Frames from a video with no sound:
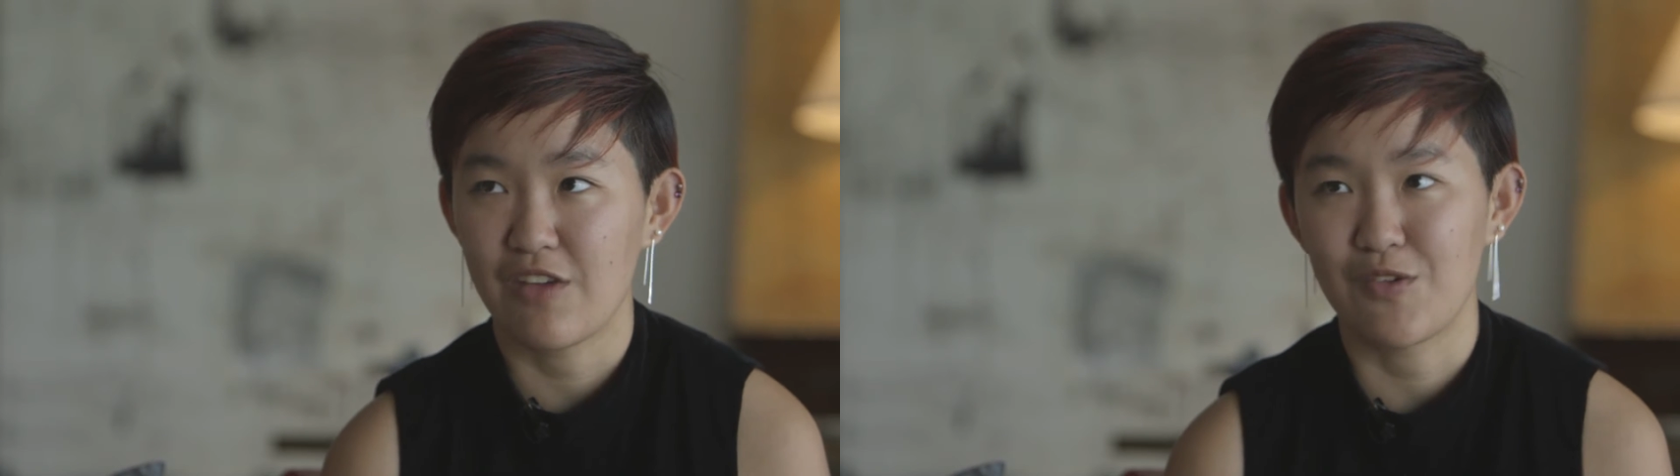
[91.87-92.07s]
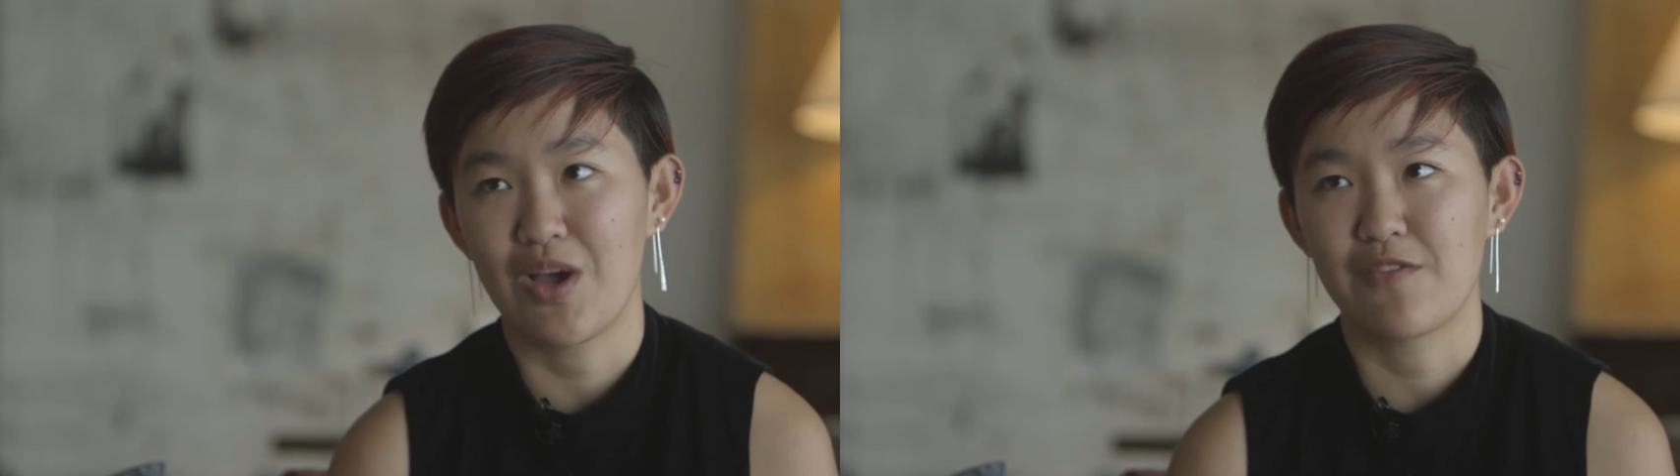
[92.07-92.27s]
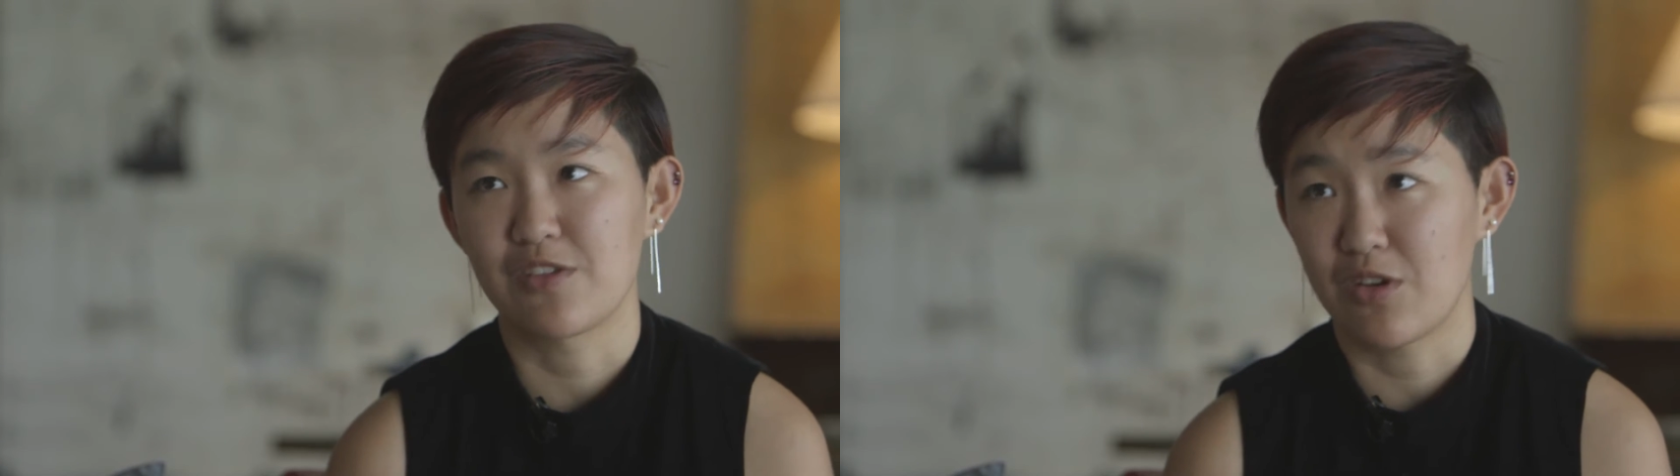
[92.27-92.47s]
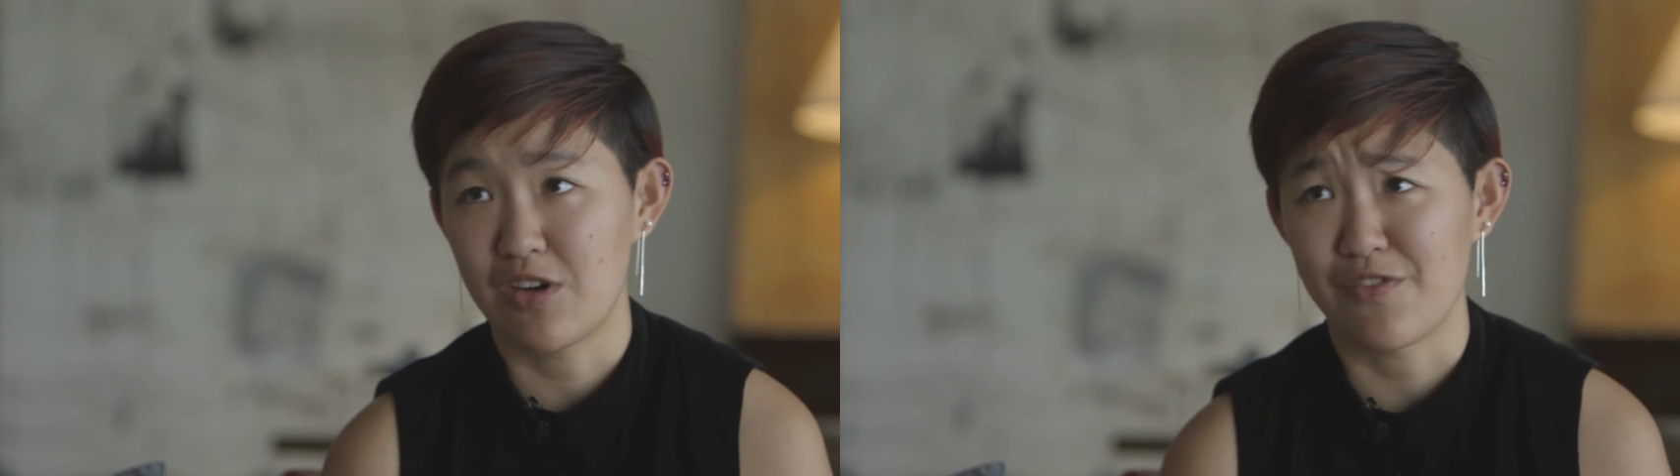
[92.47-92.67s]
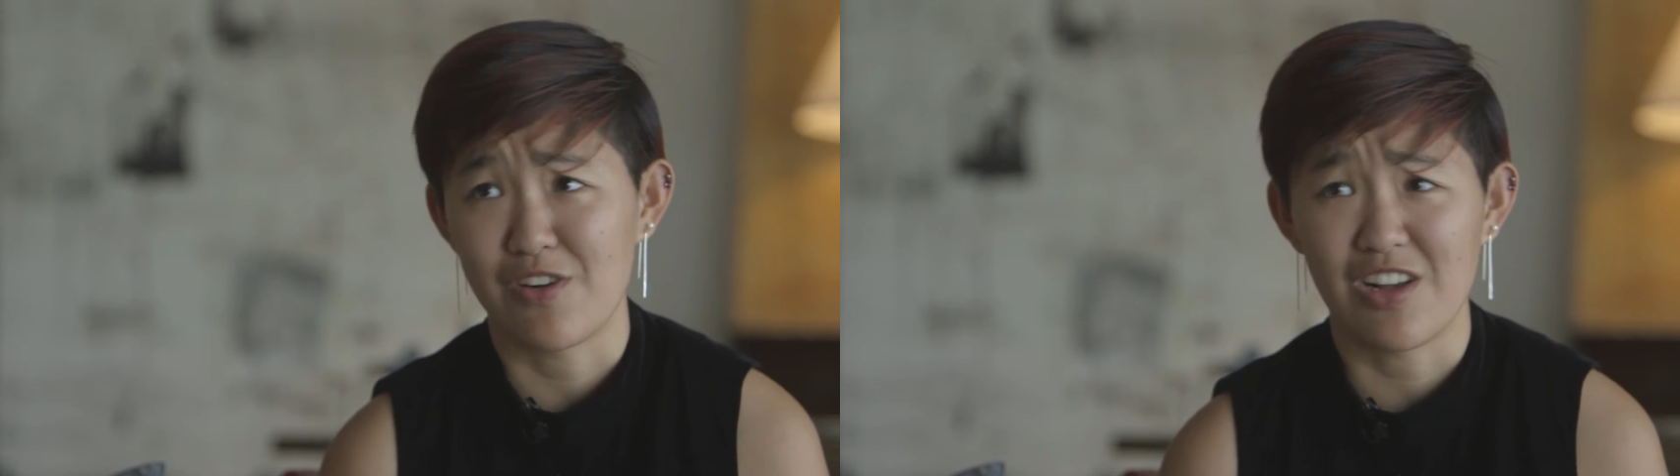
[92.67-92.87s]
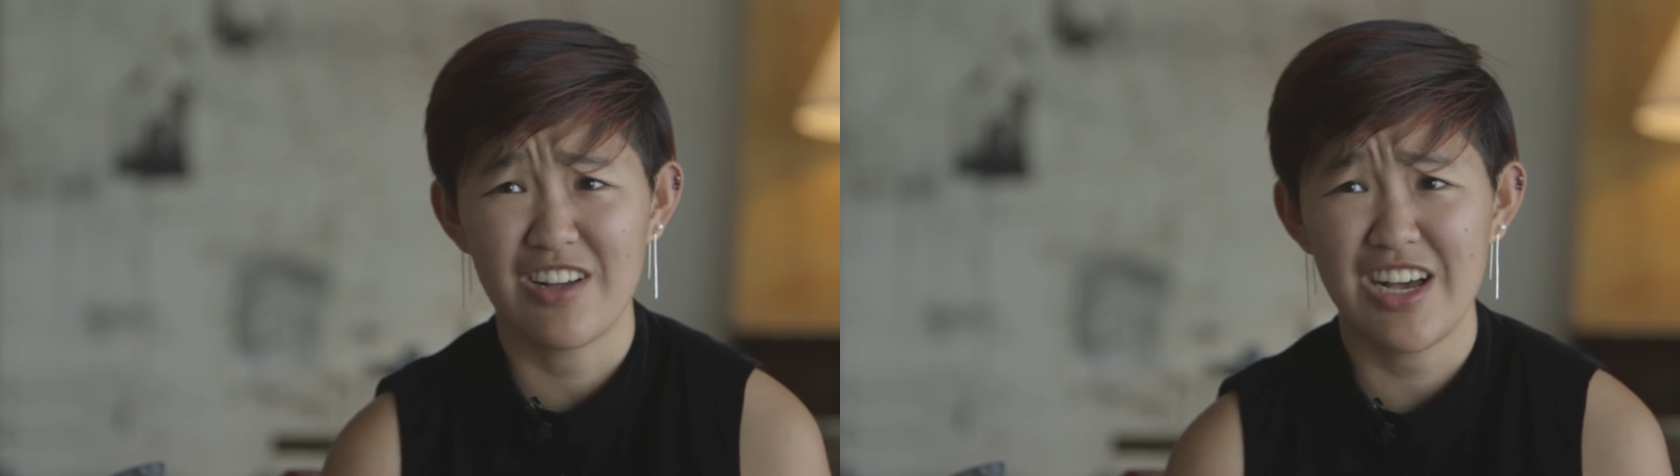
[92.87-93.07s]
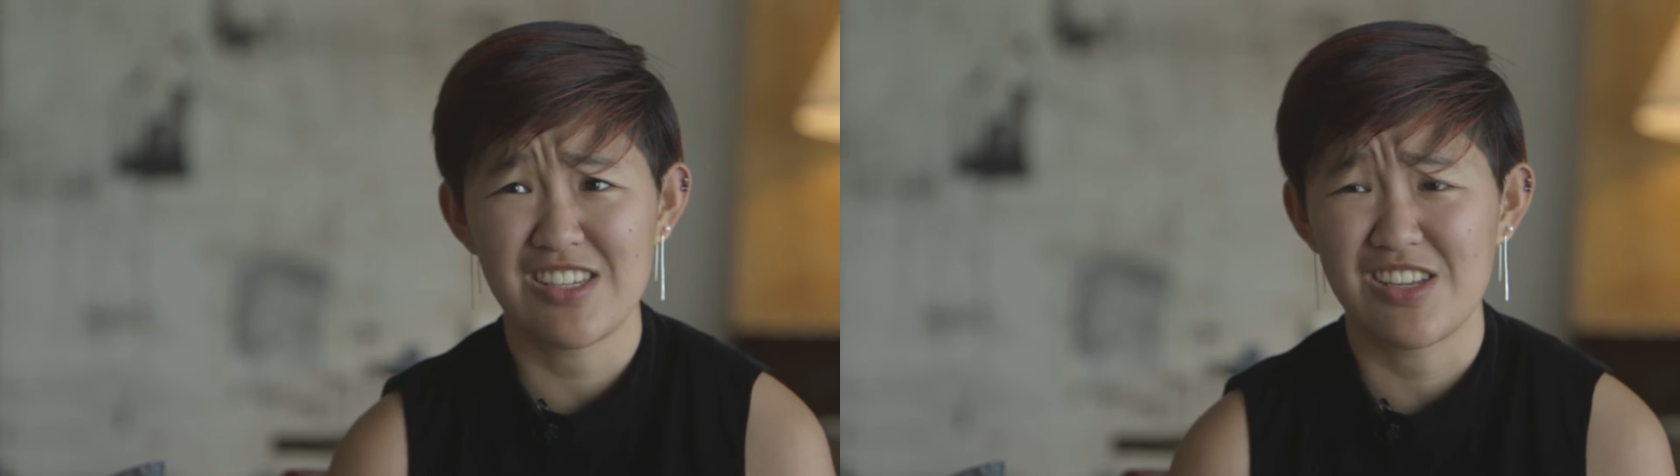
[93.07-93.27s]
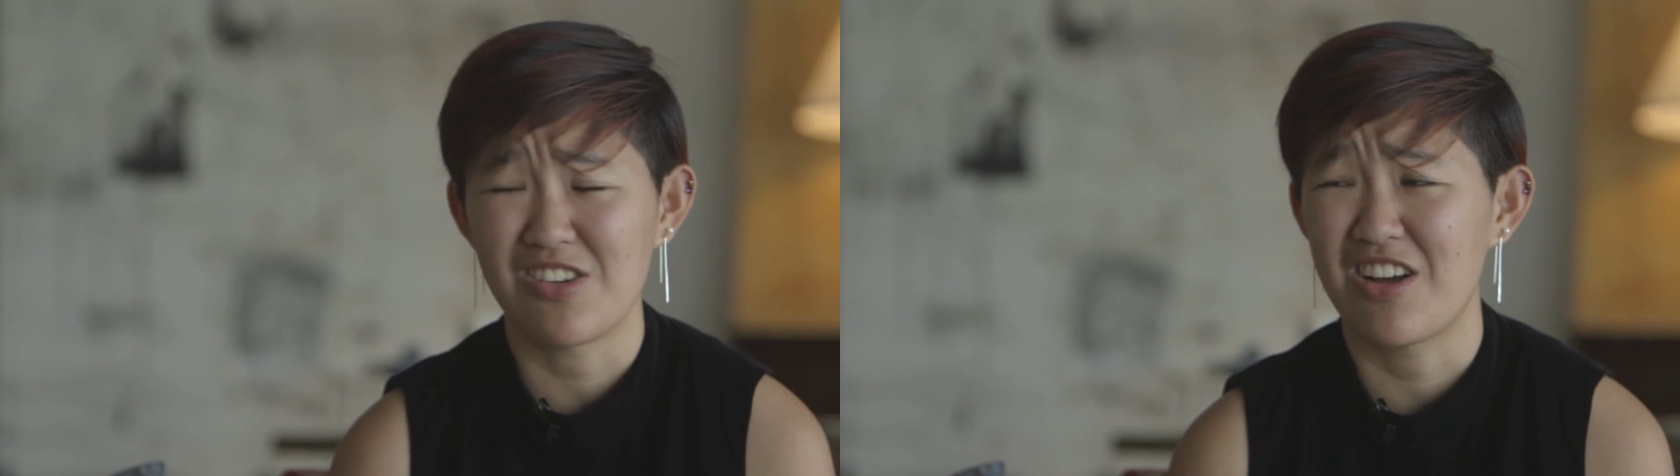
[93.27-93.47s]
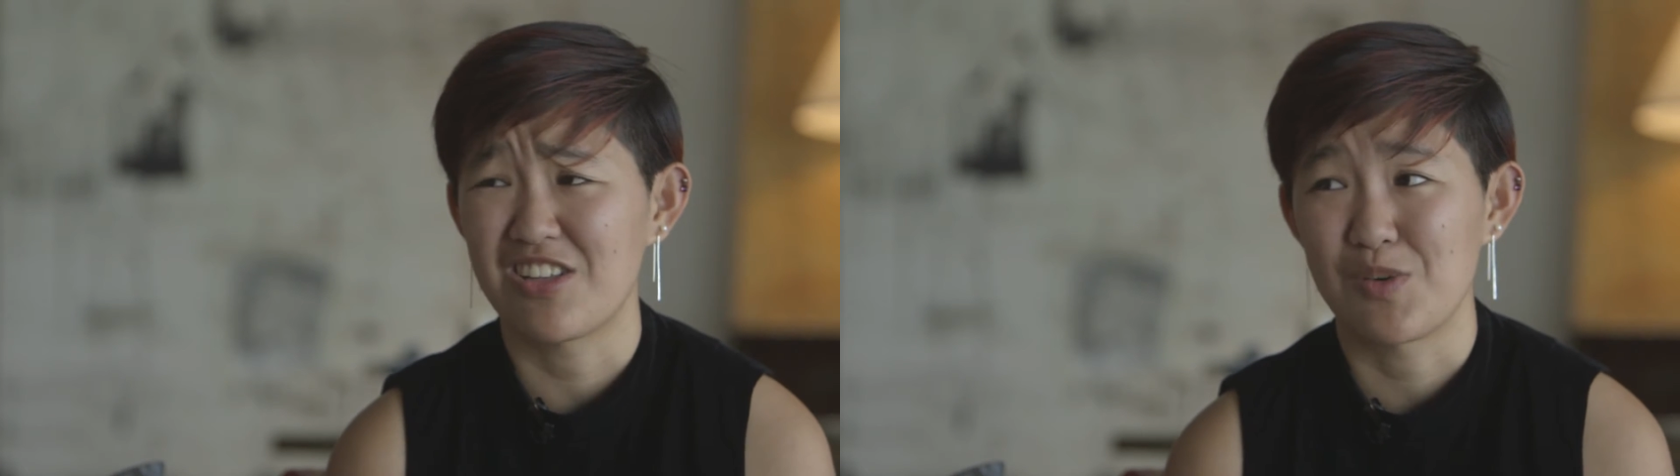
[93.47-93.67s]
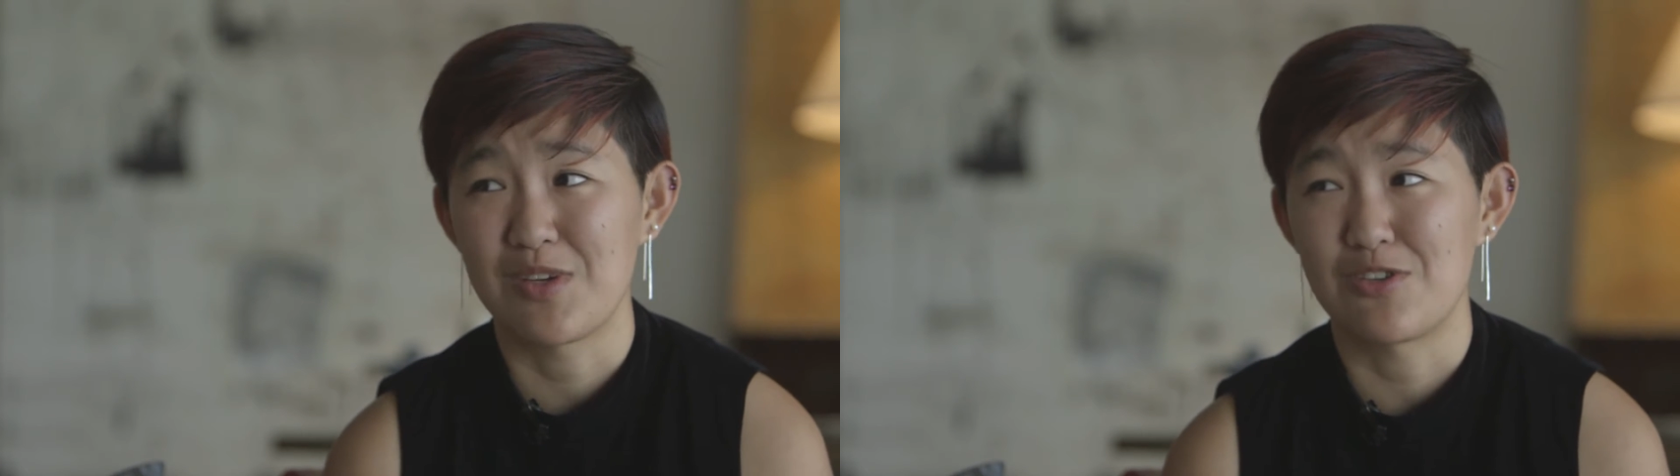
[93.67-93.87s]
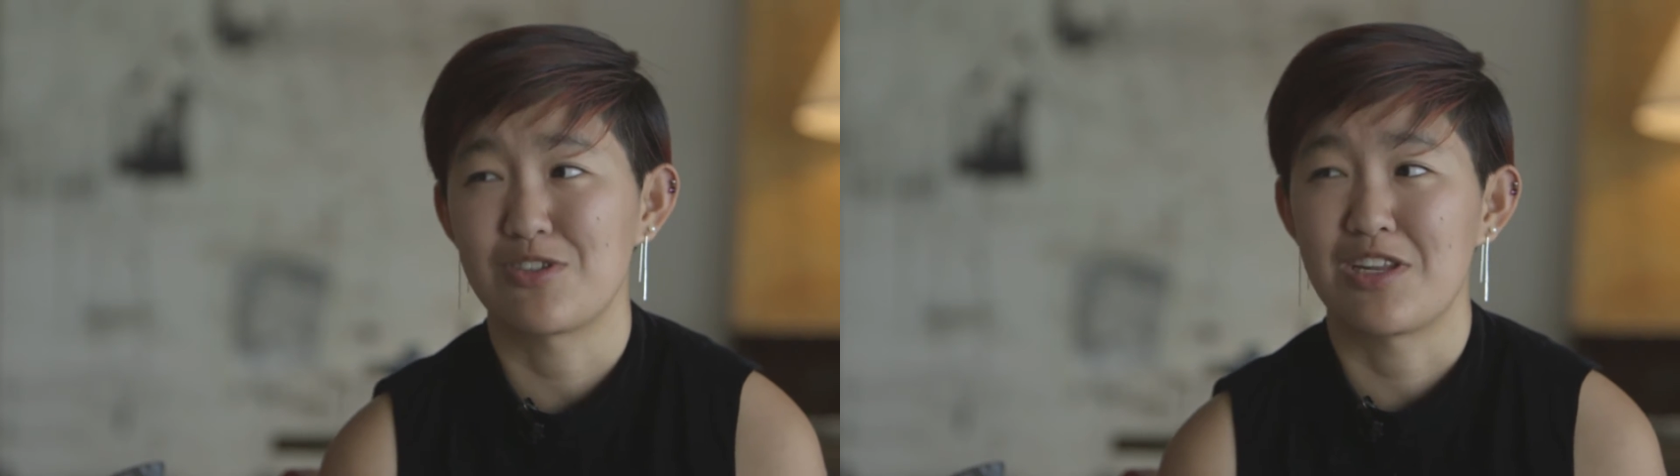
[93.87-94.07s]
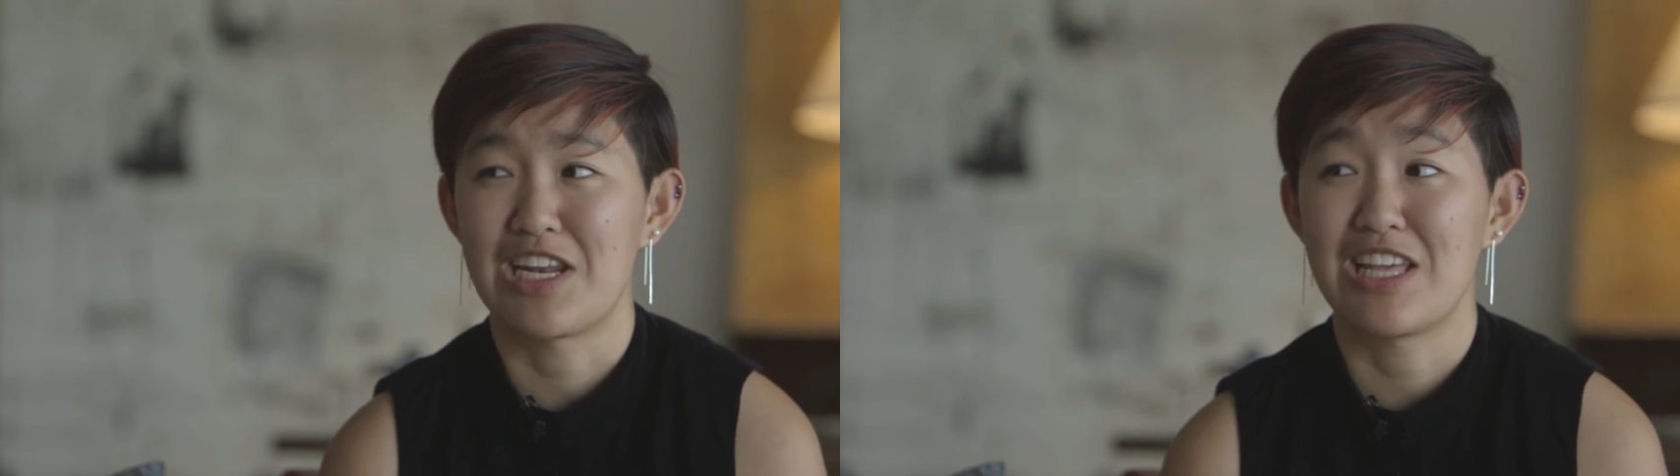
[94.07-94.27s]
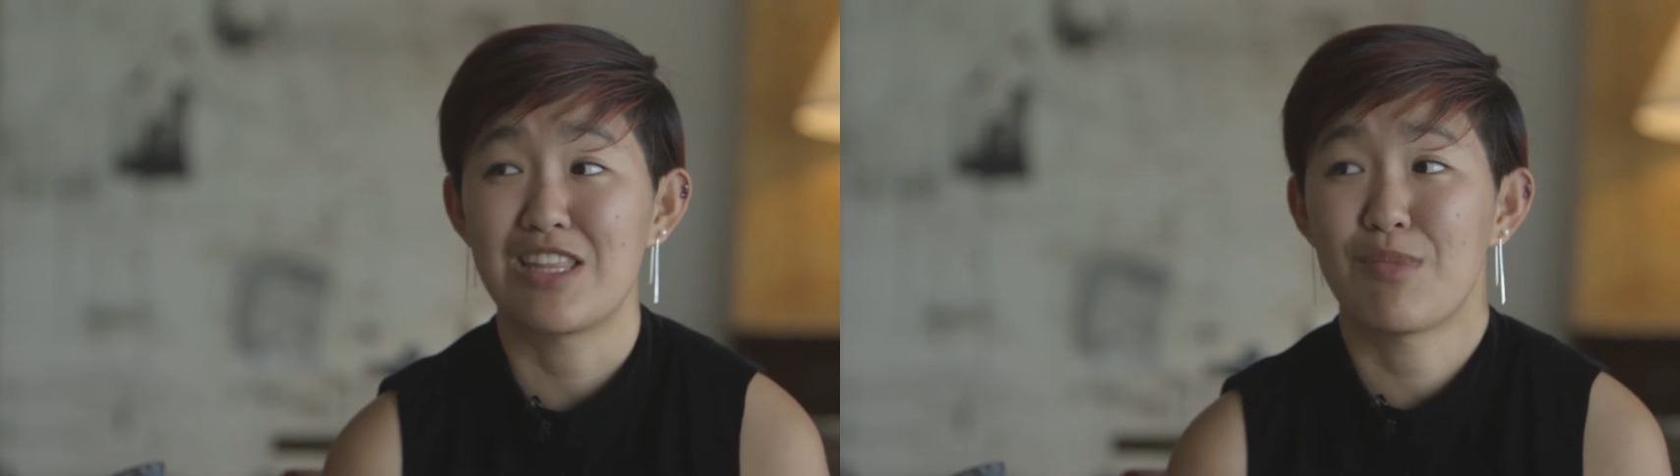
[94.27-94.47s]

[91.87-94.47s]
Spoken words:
If you have to learn it for a class and you're not so interested in it,